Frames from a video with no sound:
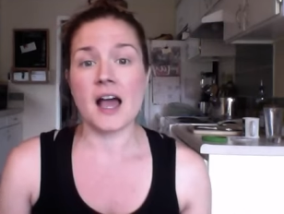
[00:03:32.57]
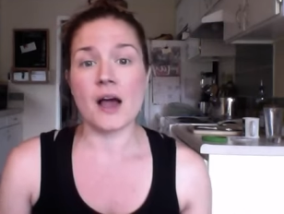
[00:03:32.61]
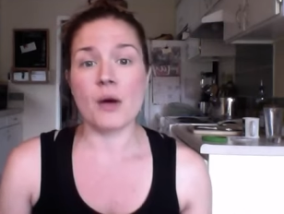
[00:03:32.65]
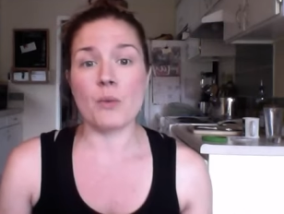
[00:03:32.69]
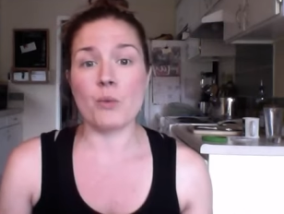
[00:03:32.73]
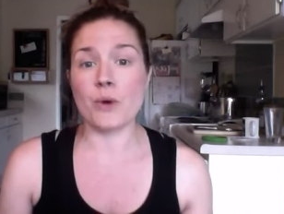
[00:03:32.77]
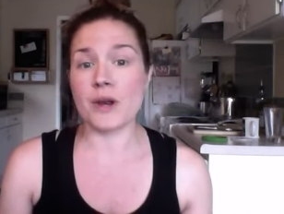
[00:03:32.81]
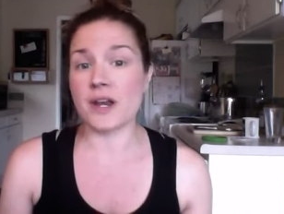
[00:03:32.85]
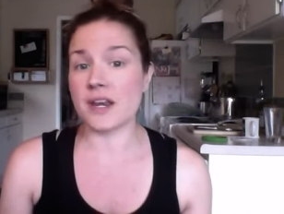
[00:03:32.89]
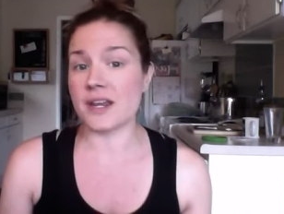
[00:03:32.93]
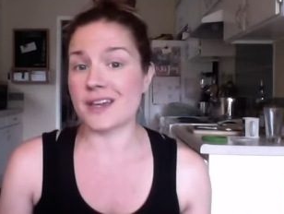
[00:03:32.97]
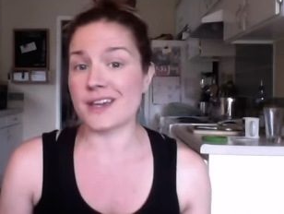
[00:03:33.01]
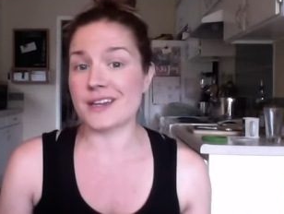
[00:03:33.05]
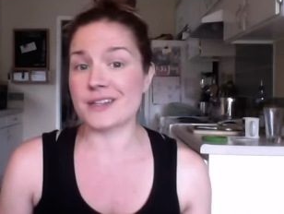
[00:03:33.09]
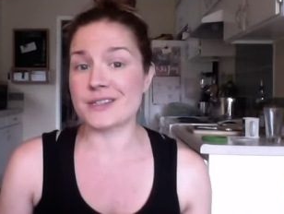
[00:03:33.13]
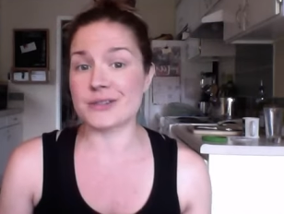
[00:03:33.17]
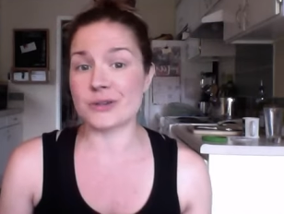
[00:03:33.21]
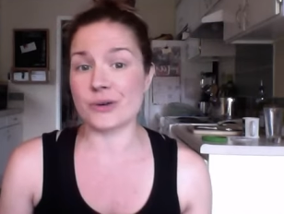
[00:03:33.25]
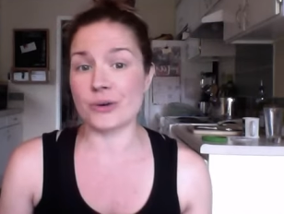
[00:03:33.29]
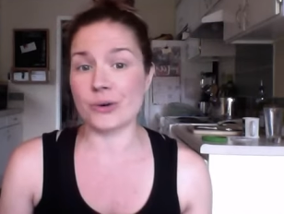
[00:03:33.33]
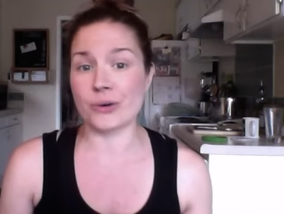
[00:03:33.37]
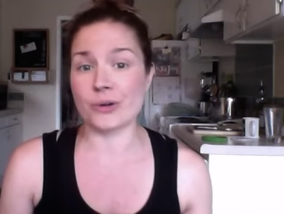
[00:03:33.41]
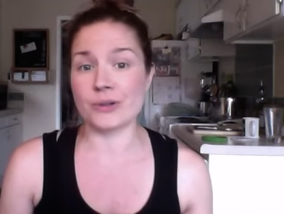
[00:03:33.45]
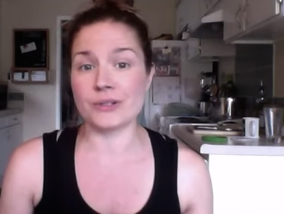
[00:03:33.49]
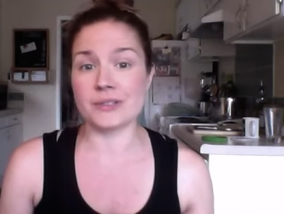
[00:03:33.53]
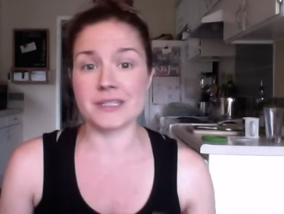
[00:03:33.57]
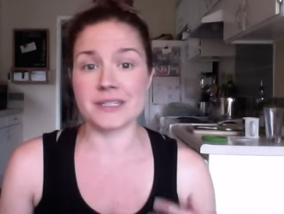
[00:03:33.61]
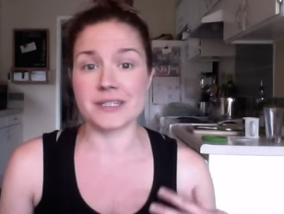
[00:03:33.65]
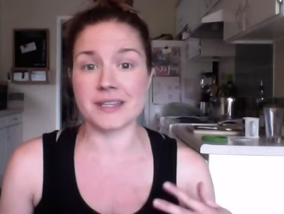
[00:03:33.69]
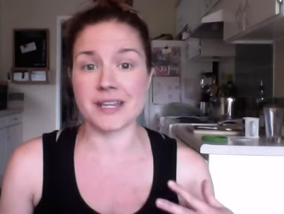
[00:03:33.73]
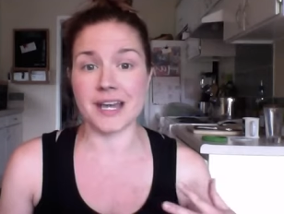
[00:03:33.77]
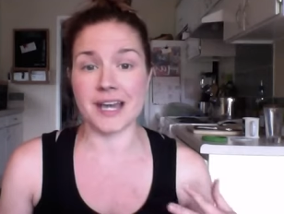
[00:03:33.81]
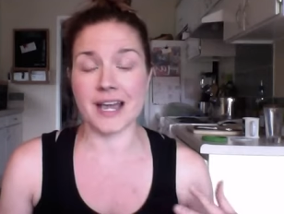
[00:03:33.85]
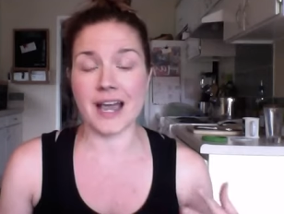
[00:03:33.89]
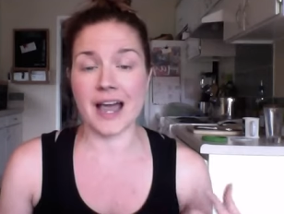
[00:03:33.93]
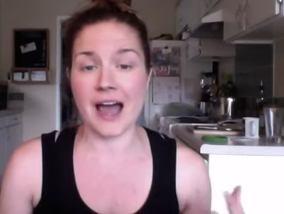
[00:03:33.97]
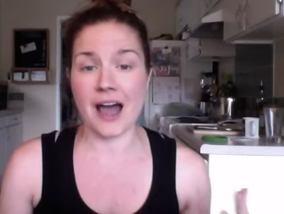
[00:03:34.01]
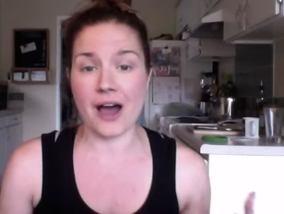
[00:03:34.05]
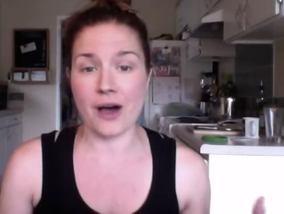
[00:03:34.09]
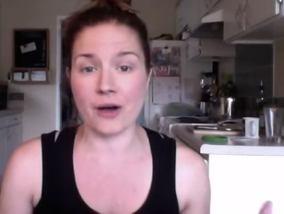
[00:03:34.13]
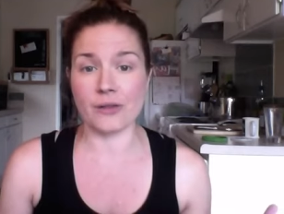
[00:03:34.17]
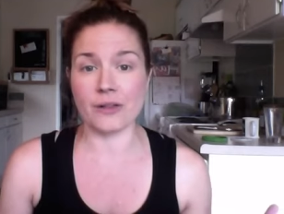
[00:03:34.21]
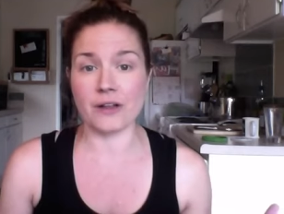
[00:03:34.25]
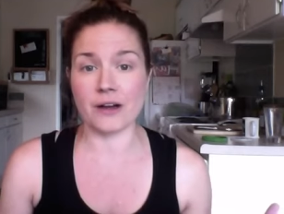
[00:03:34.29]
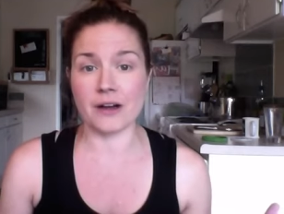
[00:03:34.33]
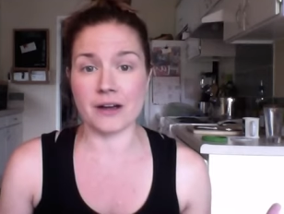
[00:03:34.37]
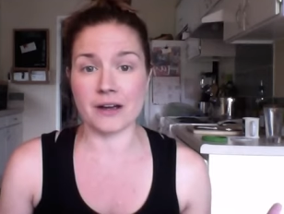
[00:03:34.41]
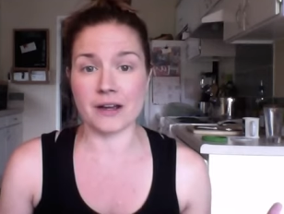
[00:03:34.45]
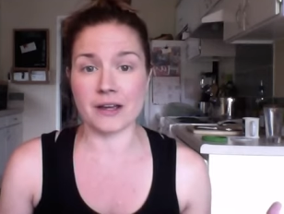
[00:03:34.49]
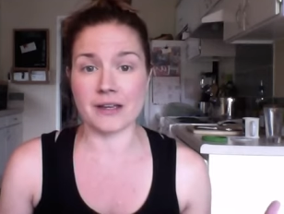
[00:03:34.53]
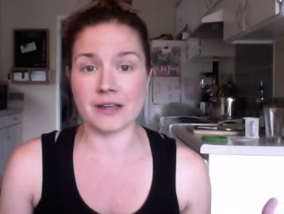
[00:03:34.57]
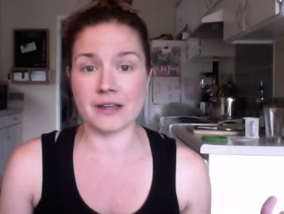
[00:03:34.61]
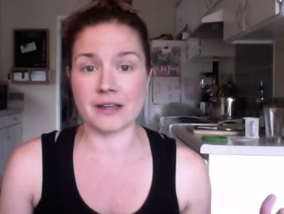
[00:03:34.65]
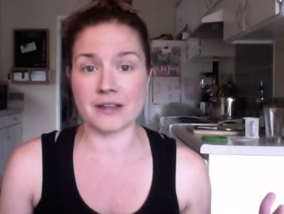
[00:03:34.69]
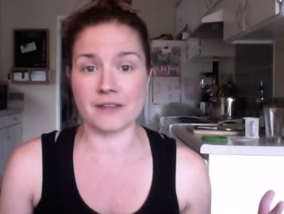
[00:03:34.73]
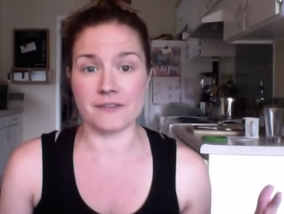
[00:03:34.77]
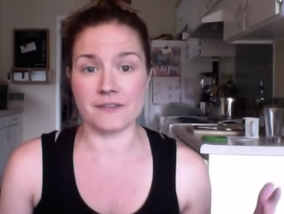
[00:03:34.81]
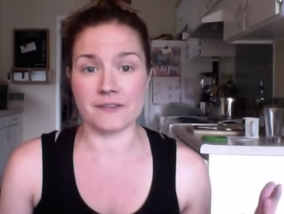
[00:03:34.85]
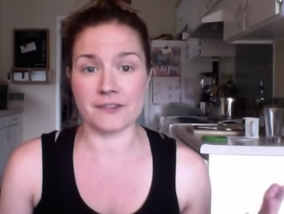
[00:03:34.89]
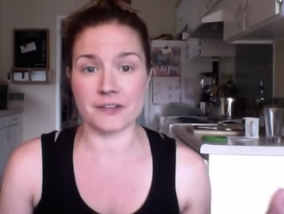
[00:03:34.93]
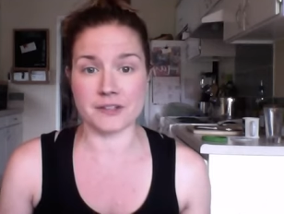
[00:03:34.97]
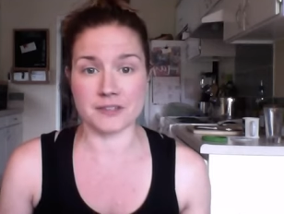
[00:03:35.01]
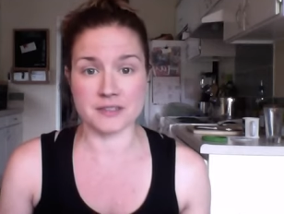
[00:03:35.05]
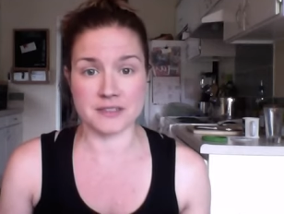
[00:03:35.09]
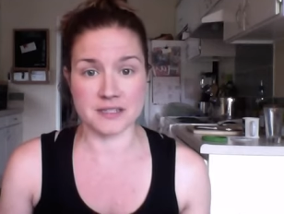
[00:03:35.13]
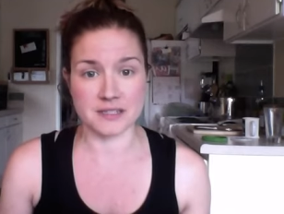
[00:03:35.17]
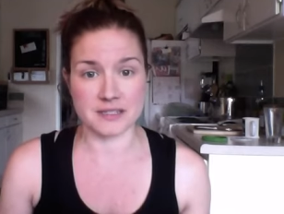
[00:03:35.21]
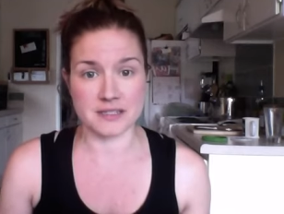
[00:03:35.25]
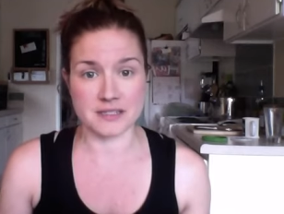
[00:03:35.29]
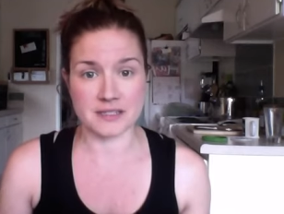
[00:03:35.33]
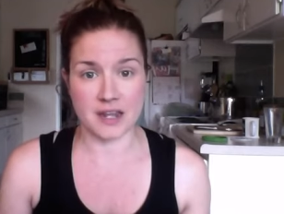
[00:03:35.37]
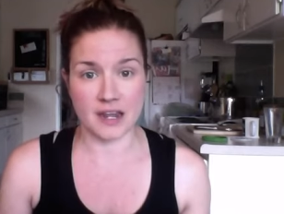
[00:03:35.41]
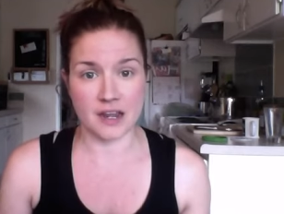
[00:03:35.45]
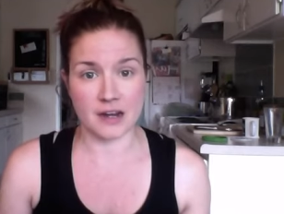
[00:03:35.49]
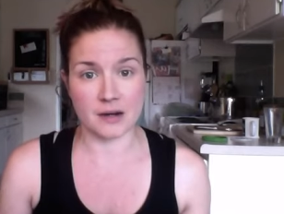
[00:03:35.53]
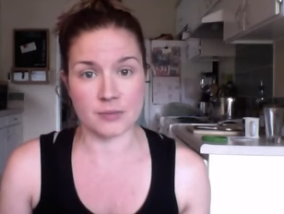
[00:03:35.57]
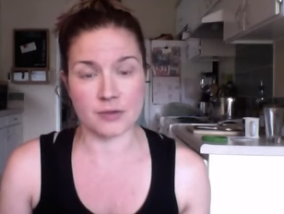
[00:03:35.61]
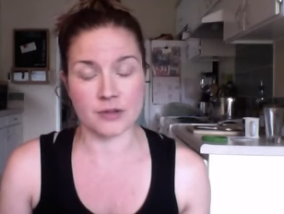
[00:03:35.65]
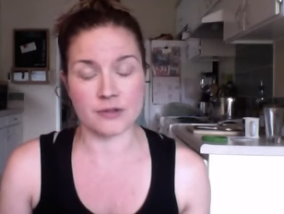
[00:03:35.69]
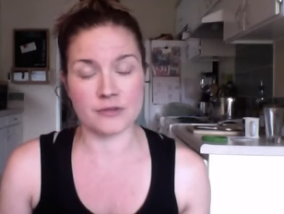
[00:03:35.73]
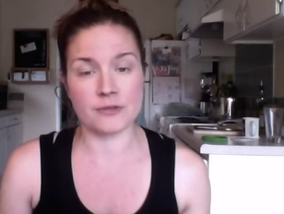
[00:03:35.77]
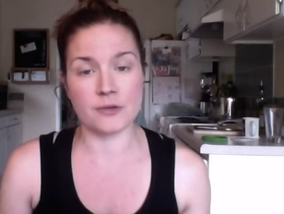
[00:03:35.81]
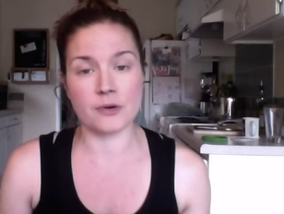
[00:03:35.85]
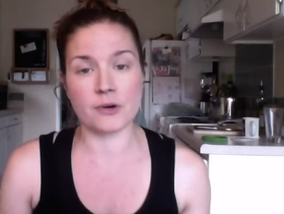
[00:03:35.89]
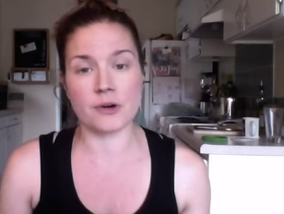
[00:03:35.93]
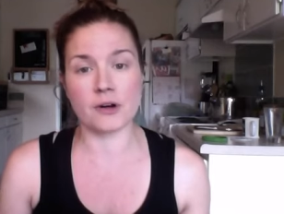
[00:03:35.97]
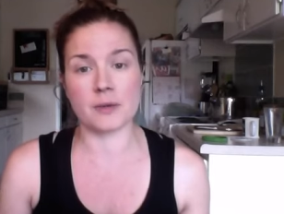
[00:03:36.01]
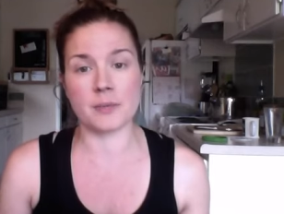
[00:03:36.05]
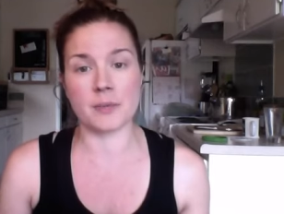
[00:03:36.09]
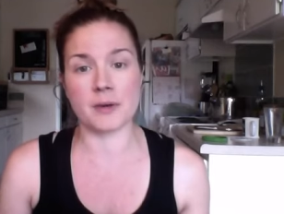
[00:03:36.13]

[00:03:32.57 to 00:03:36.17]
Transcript: when it gets old and like how long it feels sustainable for,